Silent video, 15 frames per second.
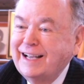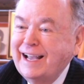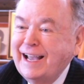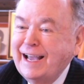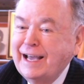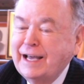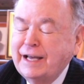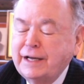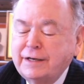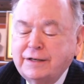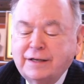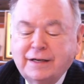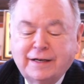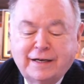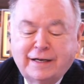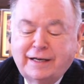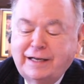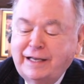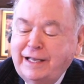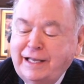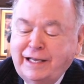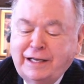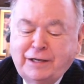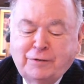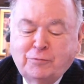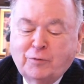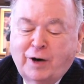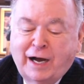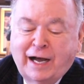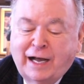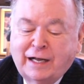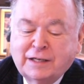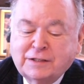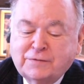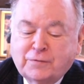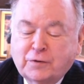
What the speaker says: and he was,